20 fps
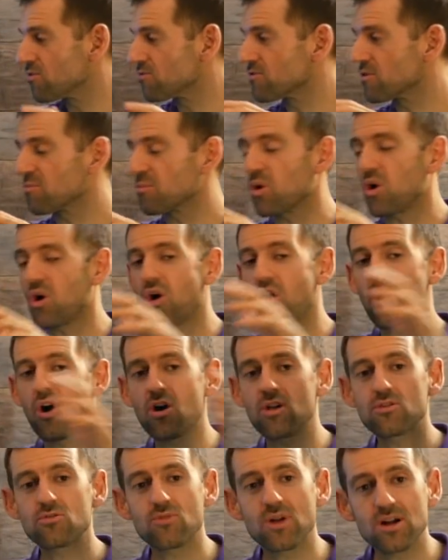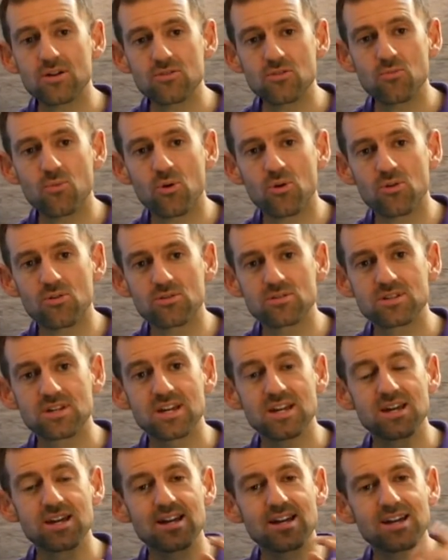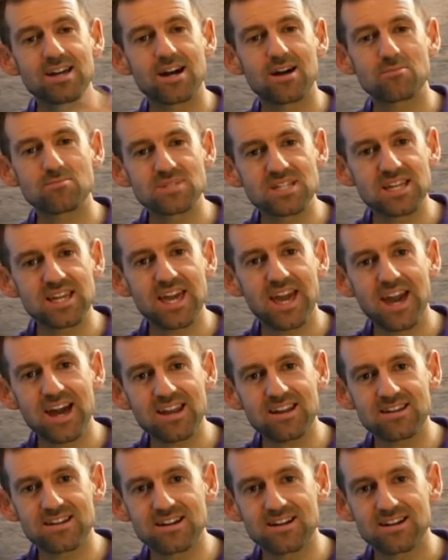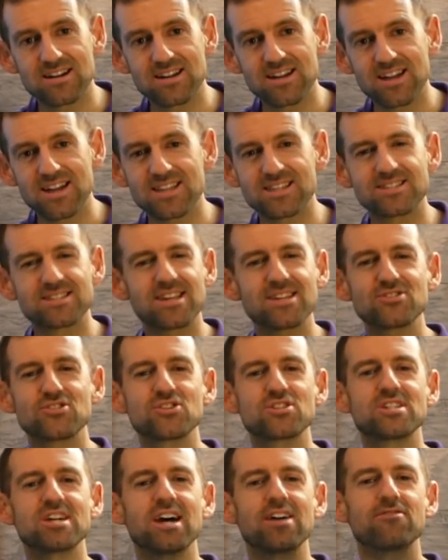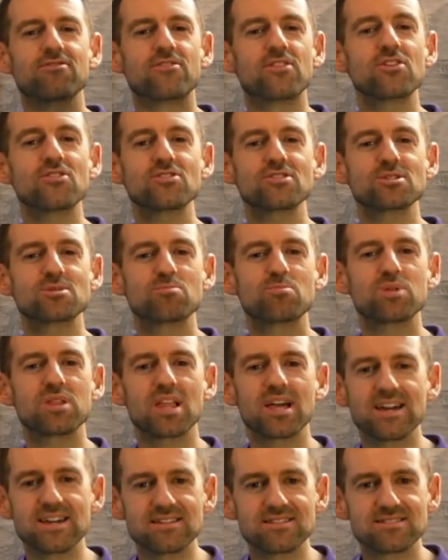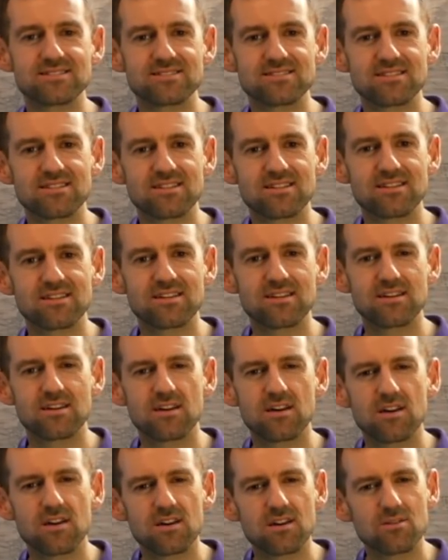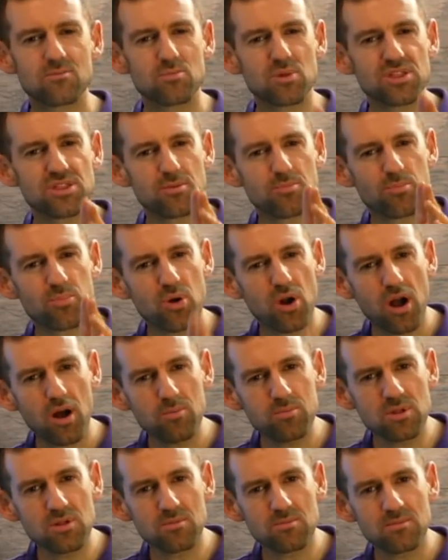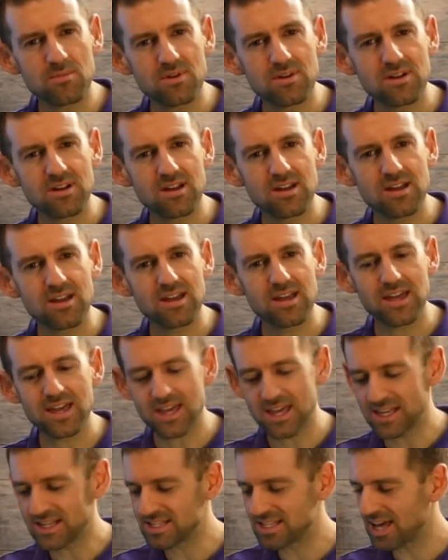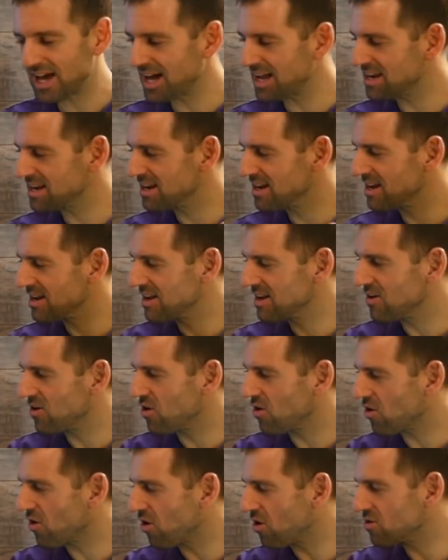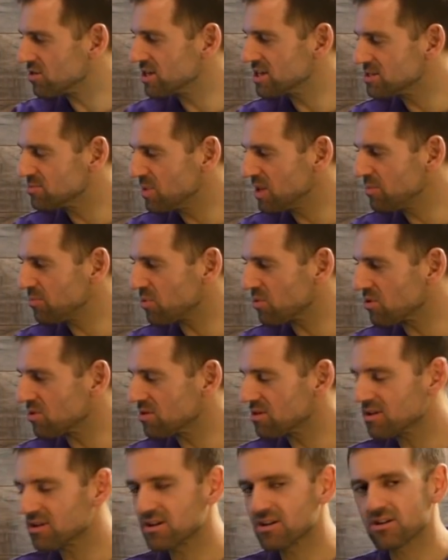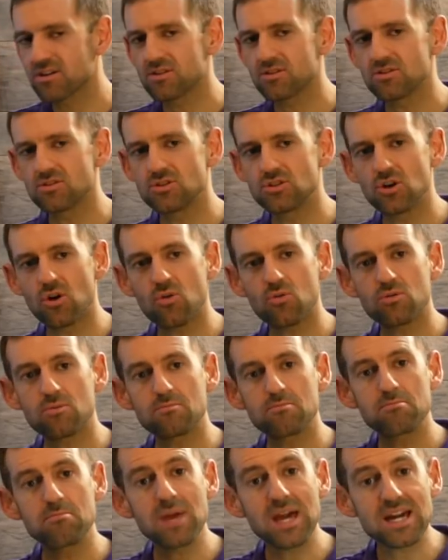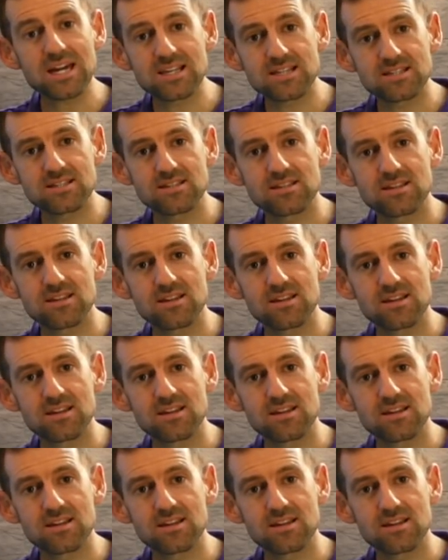from all around the world come to Canada. It's such a diverse place. But the problem is that all these people don't mix.